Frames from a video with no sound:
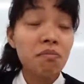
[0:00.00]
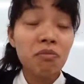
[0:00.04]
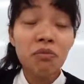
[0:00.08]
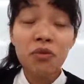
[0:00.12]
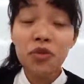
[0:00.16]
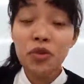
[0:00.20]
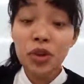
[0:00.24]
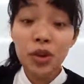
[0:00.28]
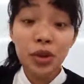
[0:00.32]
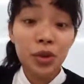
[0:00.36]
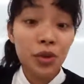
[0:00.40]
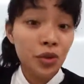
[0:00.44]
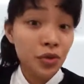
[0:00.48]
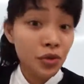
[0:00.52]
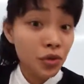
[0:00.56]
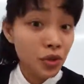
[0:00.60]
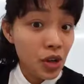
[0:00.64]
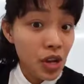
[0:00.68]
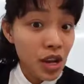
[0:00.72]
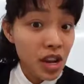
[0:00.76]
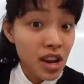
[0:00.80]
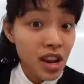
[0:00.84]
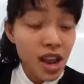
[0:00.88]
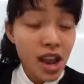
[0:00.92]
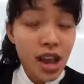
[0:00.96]
feel
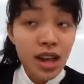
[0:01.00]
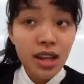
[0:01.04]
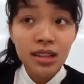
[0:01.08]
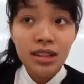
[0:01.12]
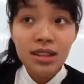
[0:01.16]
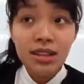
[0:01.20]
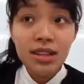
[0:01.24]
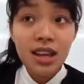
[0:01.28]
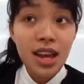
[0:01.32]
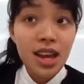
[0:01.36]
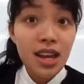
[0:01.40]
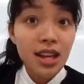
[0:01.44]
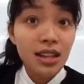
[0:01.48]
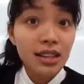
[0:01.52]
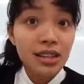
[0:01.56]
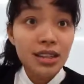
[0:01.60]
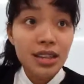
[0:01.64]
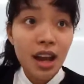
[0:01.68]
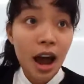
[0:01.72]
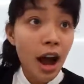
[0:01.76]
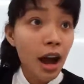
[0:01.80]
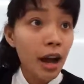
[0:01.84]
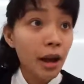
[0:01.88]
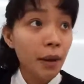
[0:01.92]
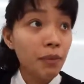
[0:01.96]
free and take
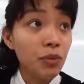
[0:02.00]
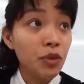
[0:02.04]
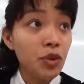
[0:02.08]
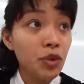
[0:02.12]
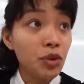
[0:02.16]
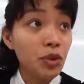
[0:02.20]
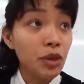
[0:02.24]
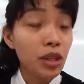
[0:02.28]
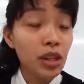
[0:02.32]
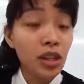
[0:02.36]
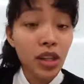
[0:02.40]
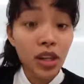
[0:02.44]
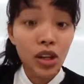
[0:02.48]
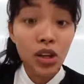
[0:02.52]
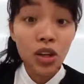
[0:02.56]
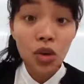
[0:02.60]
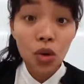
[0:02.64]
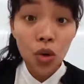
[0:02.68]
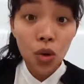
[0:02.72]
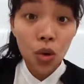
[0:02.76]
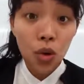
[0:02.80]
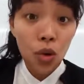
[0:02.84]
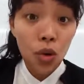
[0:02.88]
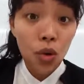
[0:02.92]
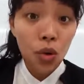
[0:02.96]
time to really
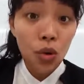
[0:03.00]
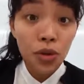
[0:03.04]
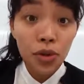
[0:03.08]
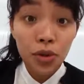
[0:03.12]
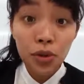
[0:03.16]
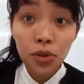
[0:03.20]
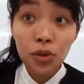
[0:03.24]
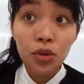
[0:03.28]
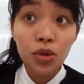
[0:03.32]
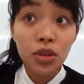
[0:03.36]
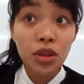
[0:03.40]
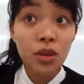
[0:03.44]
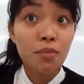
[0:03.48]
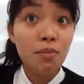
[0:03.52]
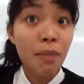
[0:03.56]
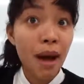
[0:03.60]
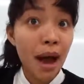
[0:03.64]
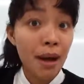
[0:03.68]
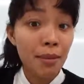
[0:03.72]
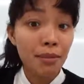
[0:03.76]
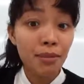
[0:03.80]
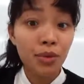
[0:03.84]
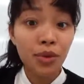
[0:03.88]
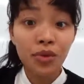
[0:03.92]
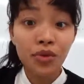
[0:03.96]
go through the
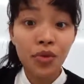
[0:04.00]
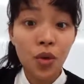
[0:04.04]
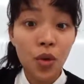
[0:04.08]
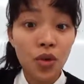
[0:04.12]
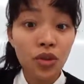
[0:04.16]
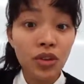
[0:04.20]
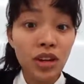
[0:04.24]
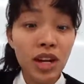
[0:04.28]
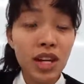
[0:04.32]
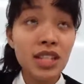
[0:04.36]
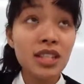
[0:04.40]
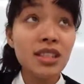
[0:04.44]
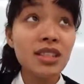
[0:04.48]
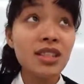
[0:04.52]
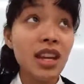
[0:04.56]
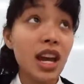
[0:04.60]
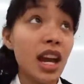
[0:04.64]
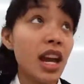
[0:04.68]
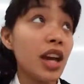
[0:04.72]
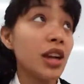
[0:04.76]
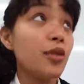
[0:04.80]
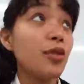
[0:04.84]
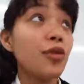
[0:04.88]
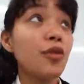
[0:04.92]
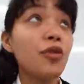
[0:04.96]
bamboo forest
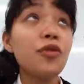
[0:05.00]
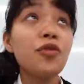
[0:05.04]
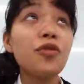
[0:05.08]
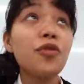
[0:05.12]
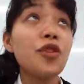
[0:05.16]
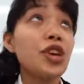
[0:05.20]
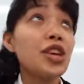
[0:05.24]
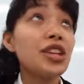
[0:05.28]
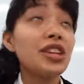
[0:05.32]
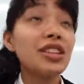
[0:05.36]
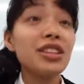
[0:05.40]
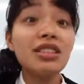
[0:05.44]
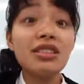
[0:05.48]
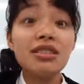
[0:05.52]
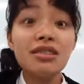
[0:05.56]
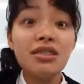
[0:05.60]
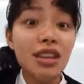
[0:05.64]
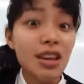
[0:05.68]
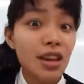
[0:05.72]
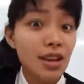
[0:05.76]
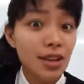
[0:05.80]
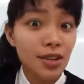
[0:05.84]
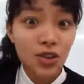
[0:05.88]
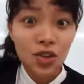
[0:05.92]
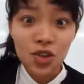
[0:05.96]
and feel
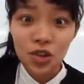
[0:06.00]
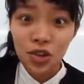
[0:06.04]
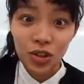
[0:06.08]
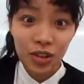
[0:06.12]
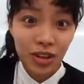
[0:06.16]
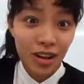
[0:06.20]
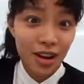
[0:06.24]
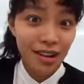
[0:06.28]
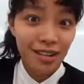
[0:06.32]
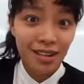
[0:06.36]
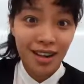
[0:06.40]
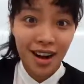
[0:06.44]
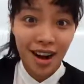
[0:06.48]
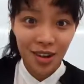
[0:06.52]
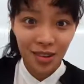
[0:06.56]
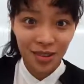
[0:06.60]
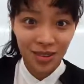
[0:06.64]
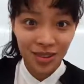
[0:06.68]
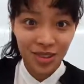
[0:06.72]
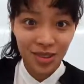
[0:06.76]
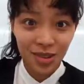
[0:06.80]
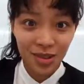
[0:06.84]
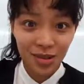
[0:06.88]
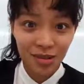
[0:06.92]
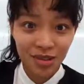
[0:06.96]
nature
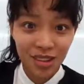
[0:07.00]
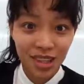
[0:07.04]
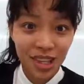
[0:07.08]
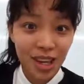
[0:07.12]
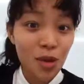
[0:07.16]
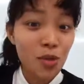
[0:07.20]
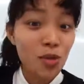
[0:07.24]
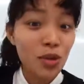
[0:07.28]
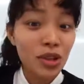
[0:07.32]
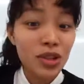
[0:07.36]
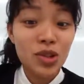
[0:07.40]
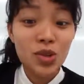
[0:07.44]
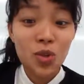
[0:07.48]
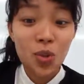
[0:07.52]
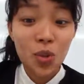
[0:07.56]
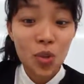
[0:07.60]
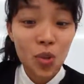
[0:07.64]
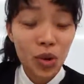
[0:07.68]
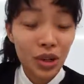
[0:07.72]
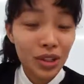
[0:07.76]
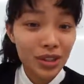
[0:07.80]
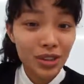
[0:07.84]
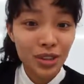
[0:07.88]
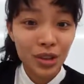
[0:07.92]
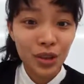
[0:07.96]
around you. It was
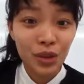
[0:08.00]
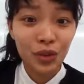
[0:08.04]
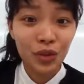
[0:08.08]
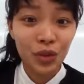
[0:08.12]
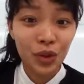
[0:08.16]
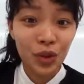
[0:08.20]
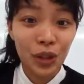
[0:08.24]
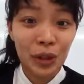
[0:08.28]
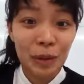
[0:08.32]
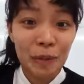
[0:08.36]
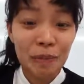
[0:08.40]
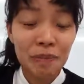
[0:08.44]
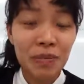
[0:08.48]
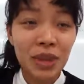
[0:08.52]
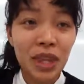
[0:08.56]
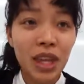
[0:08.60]
wonderful.